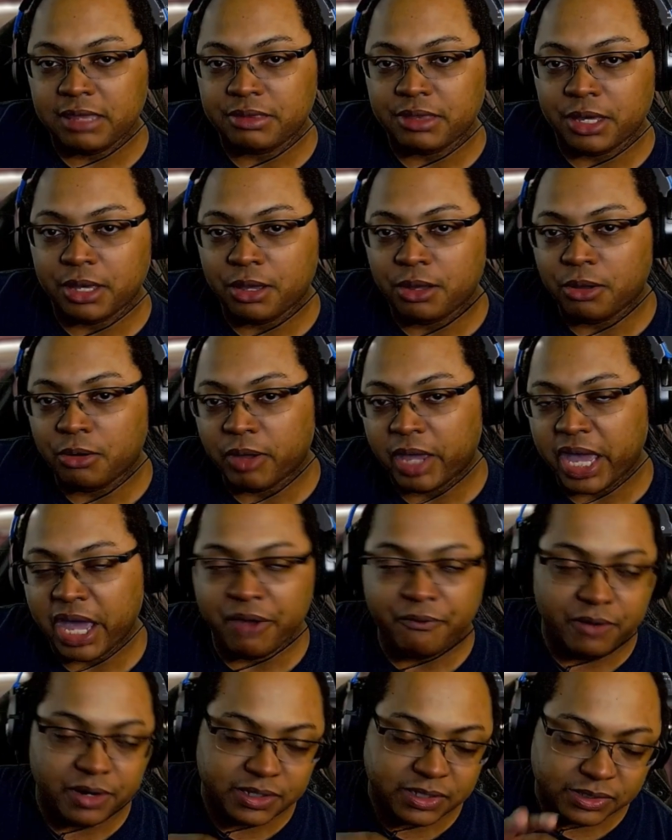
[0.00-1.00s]
though
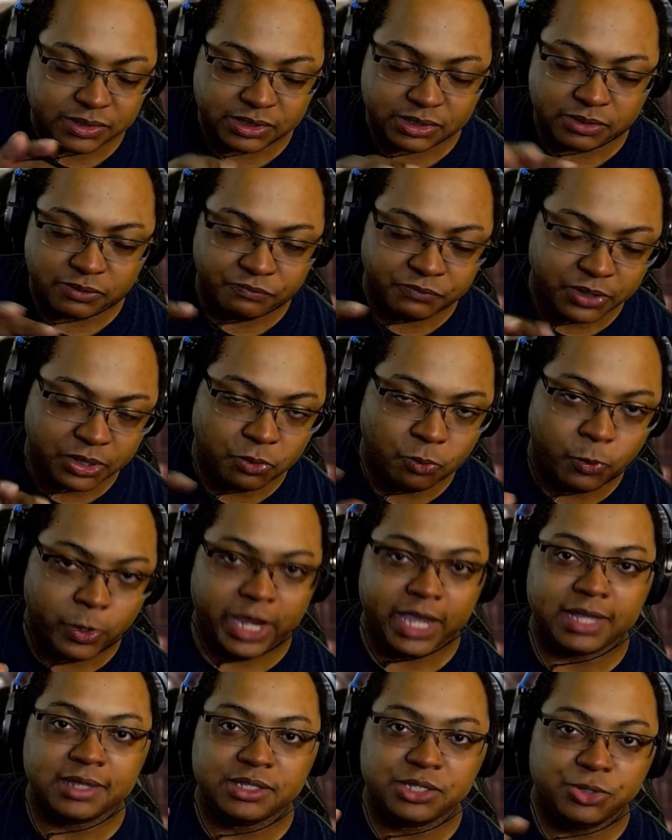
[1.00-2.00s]
every few
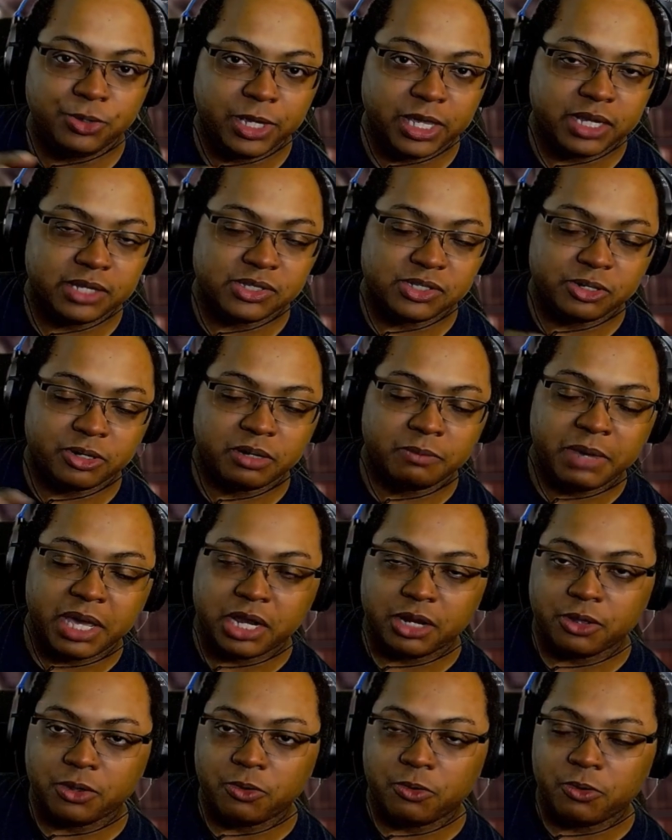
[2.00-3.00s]
wins you get a certain amount
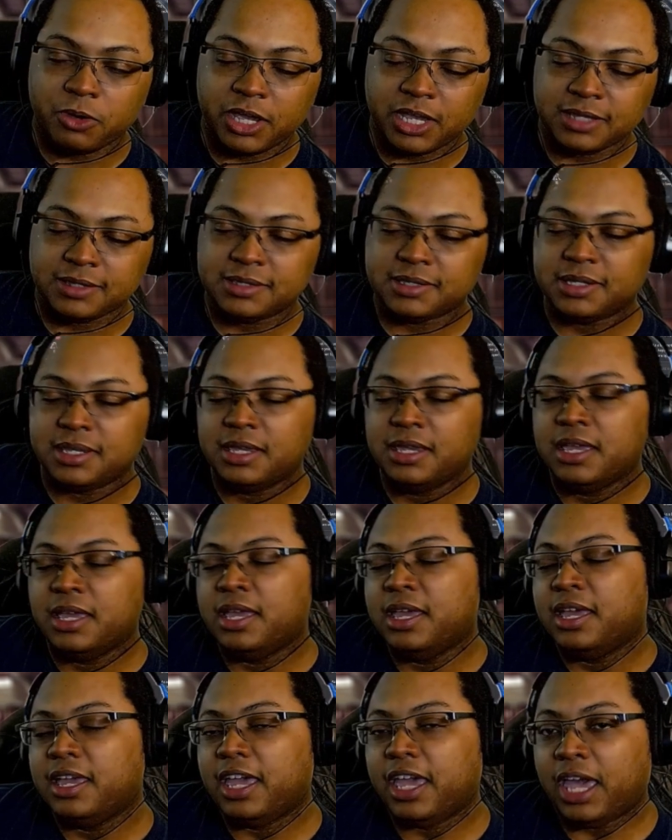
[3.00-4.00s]
of coins
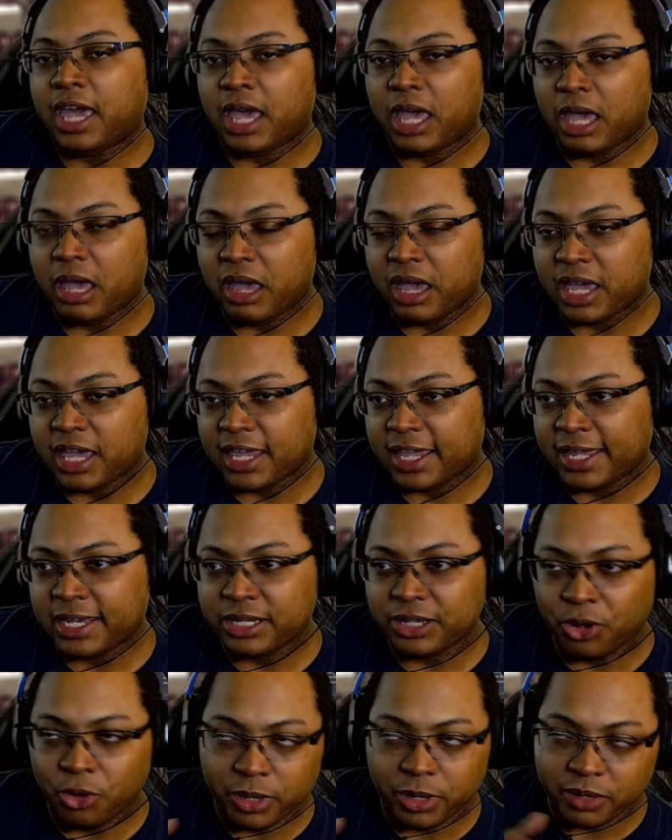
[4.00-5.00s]
and
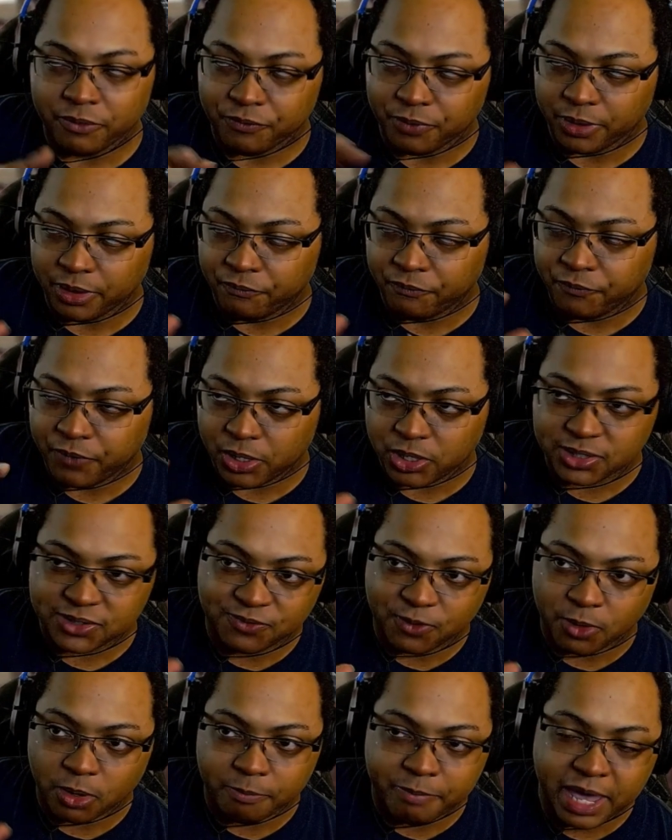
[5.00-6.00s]
only for the first
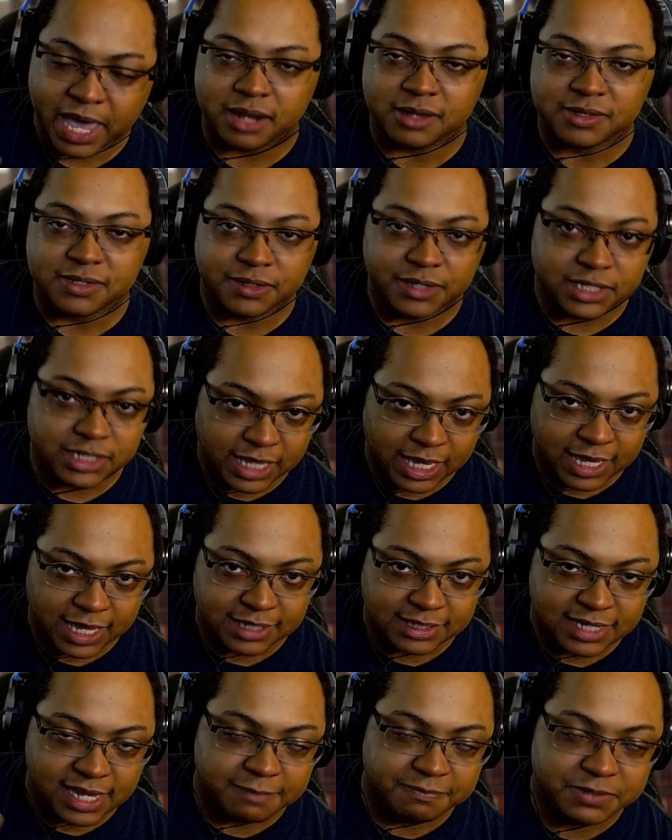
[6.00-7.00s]
4 battles of the day
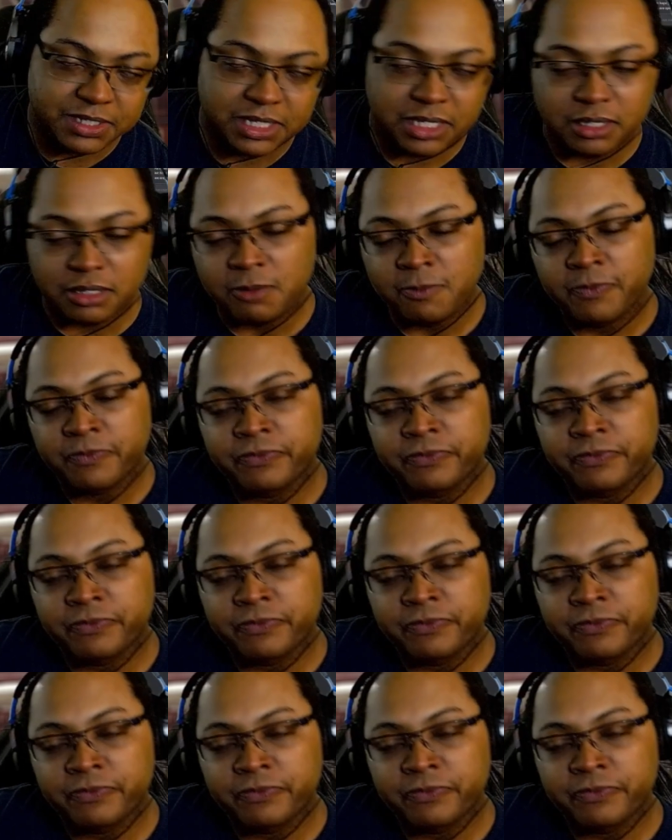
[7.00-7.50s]
type deal.